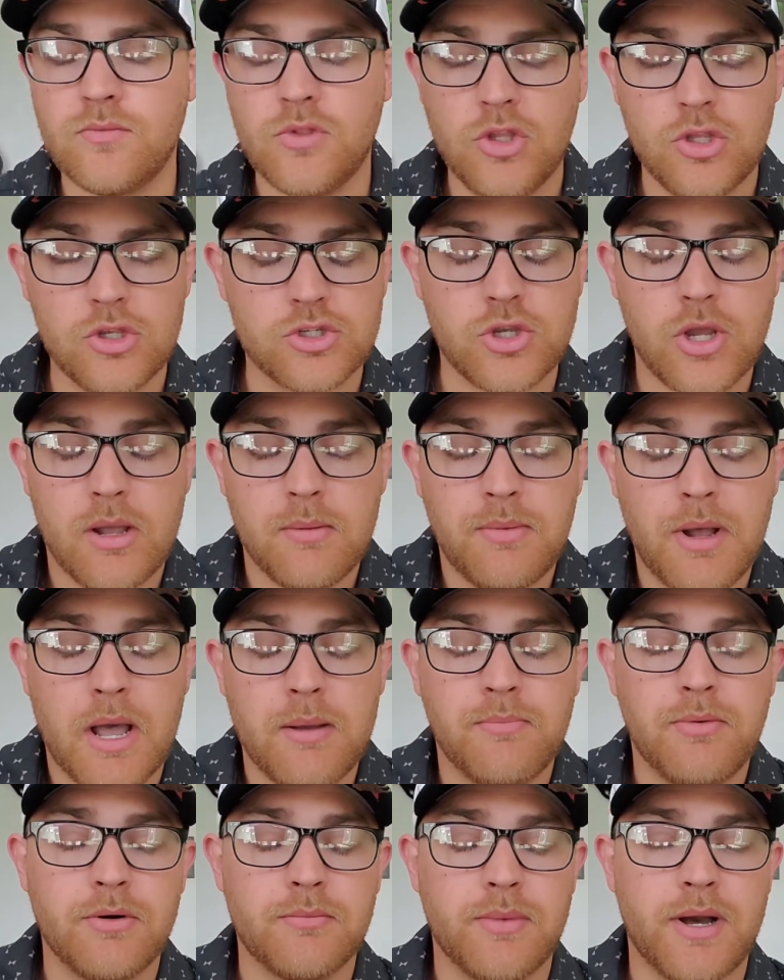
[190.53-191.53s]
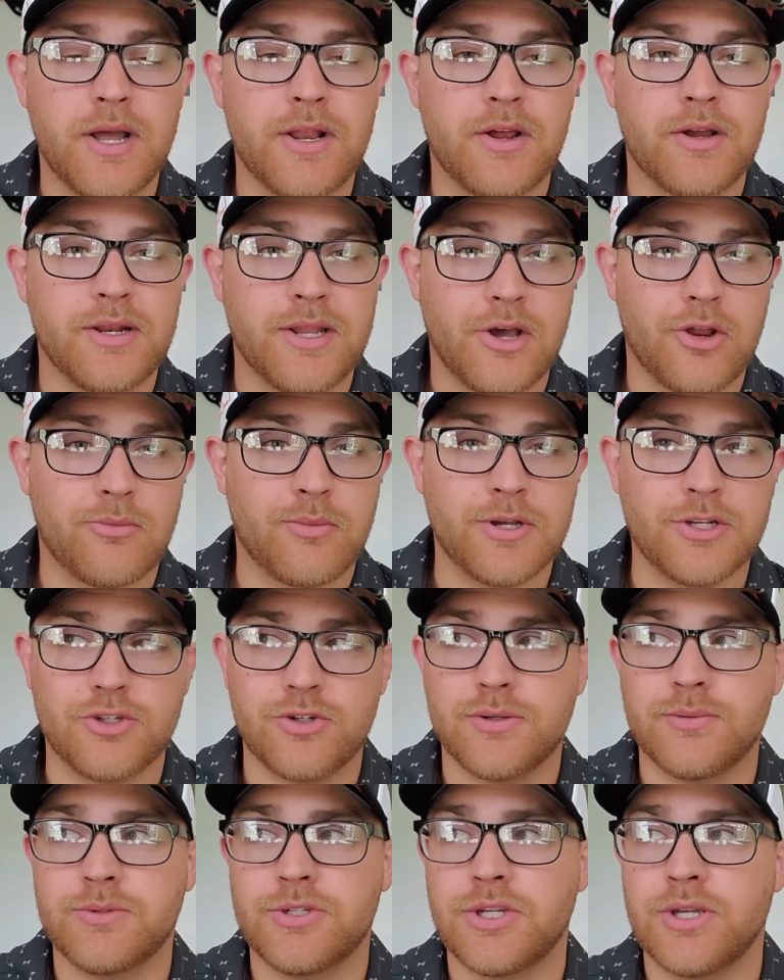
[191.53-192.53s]
So I put Minot down on my
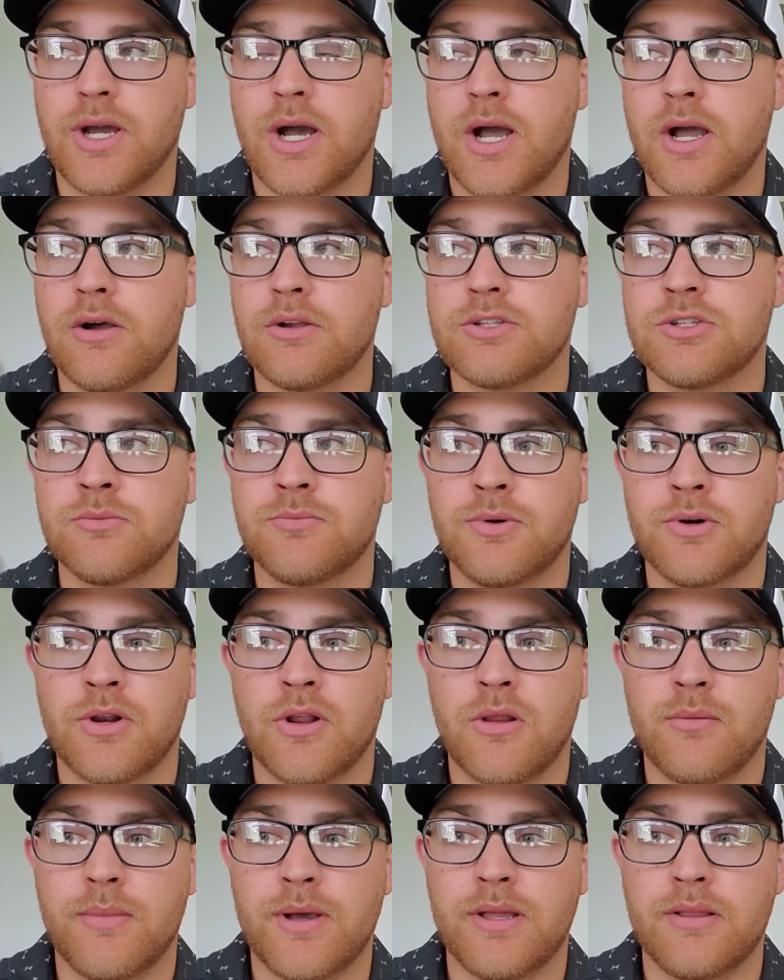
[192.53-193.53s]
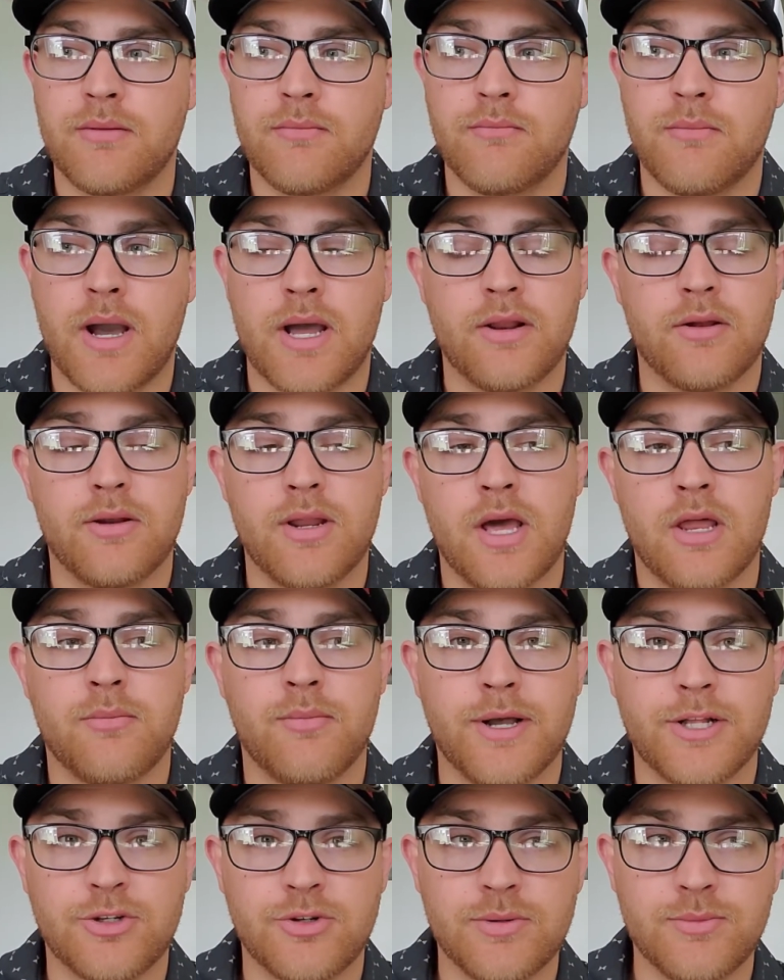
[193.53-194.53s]
dream sheet. I also put on my Minot down on
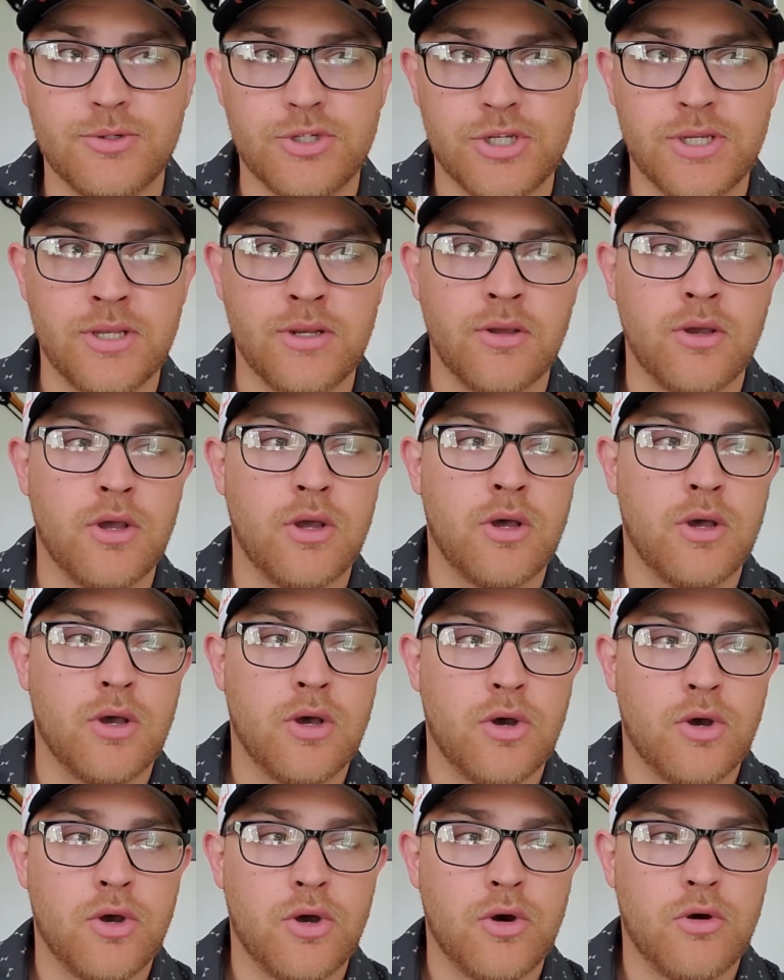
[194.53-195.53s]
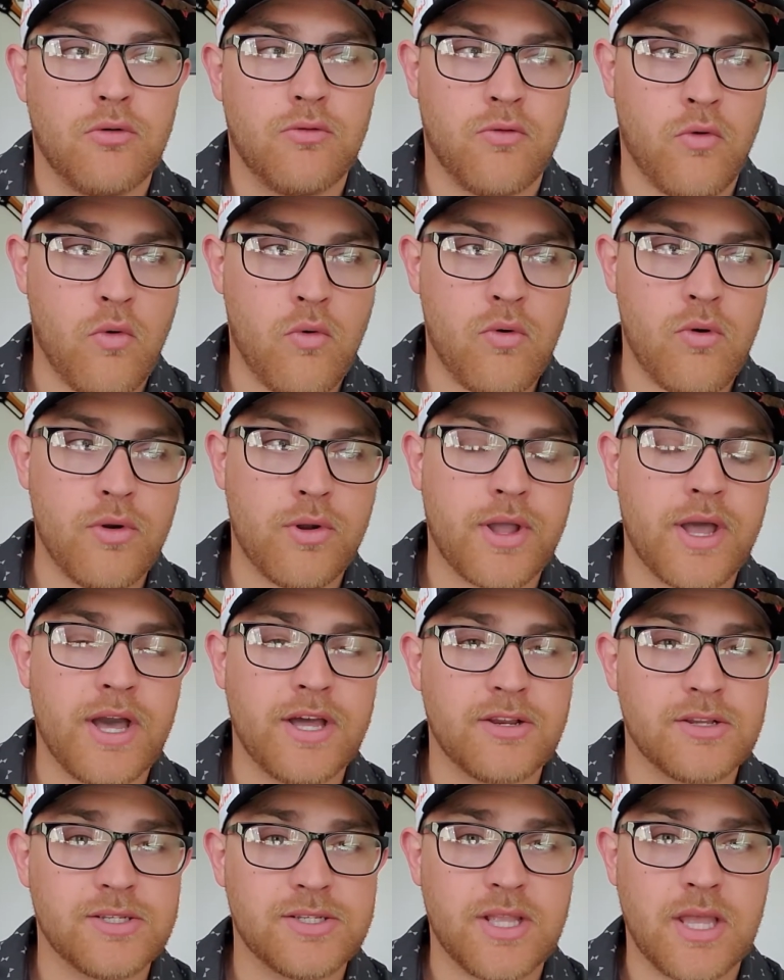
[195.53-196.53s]
my dream sheet for
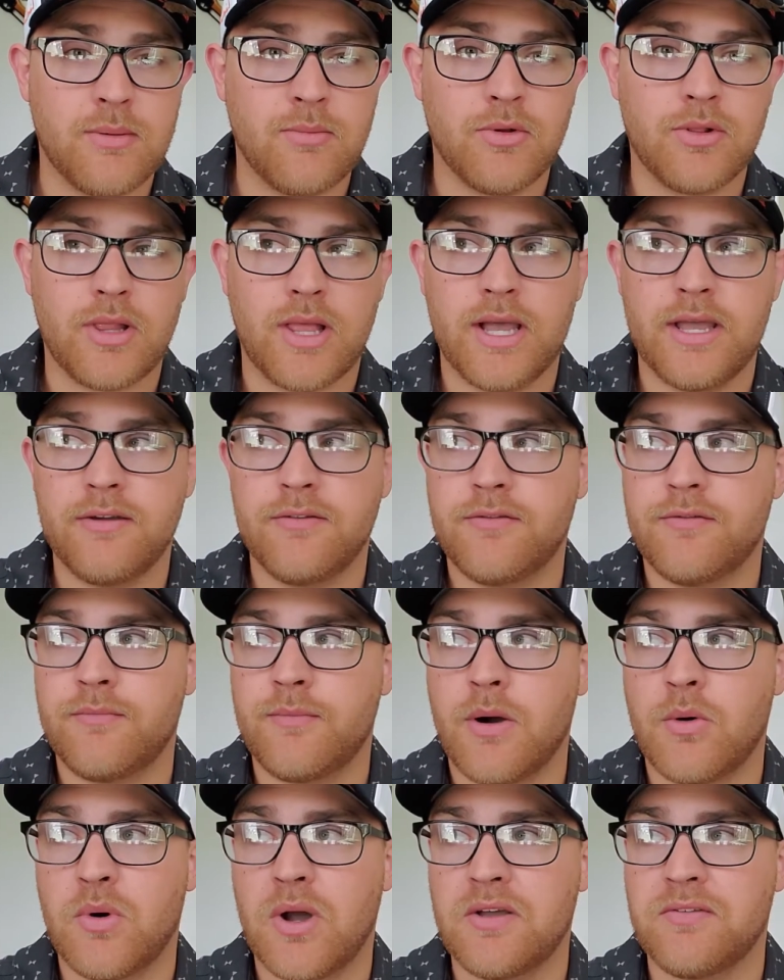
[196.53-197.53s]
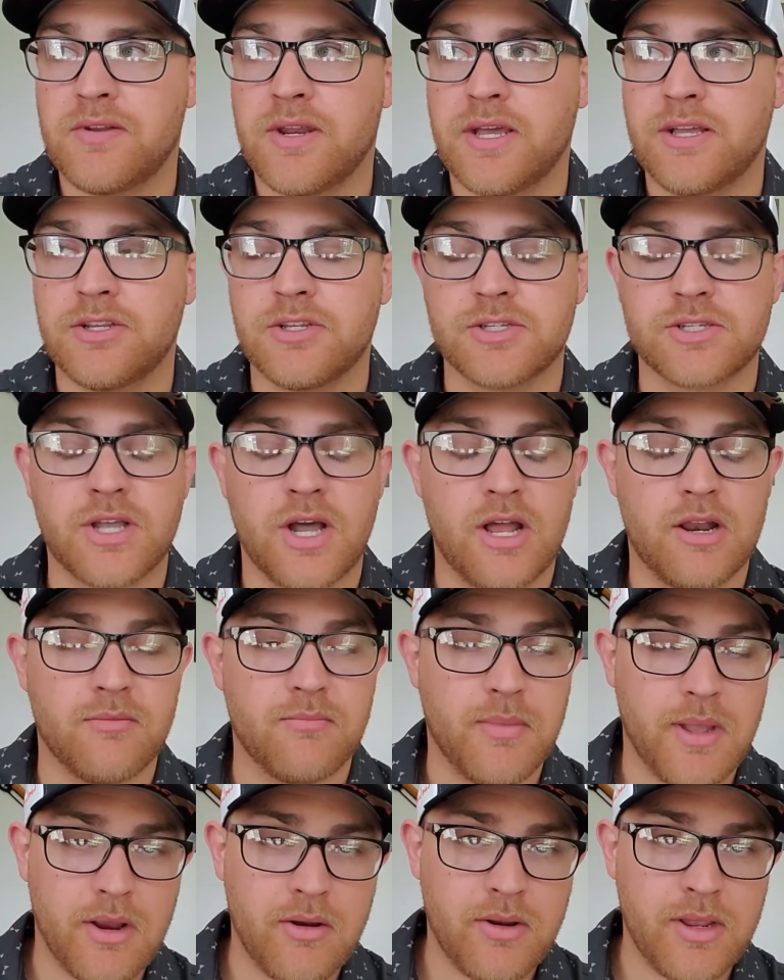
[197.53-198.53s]
kind of stable life. My wife and I had just gotten
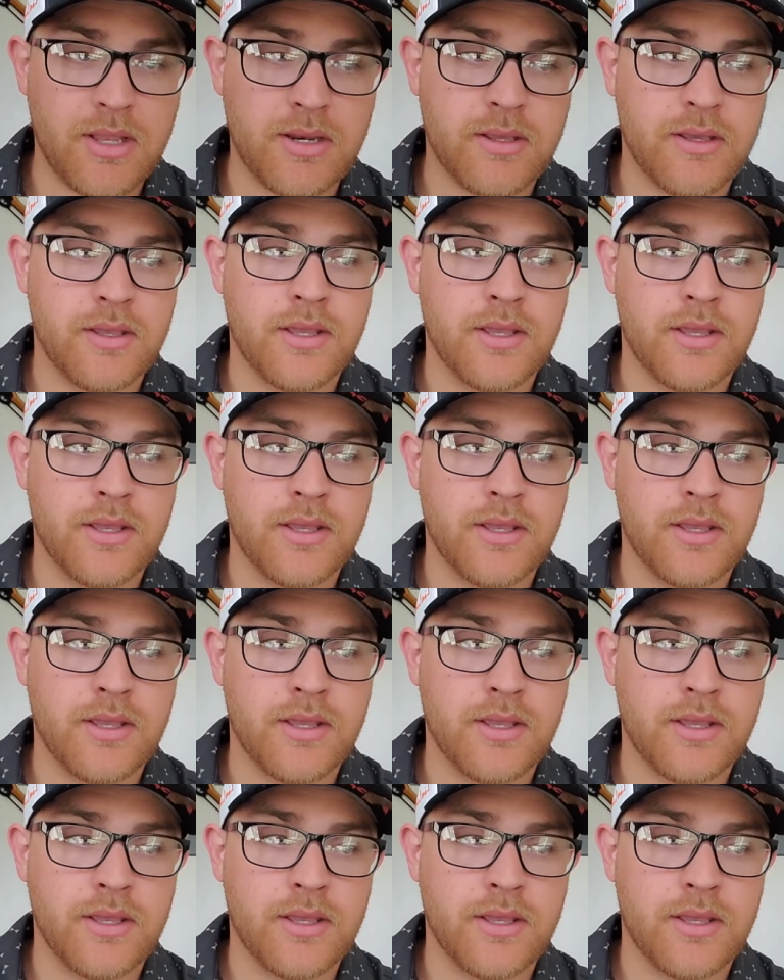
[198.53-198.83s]
married.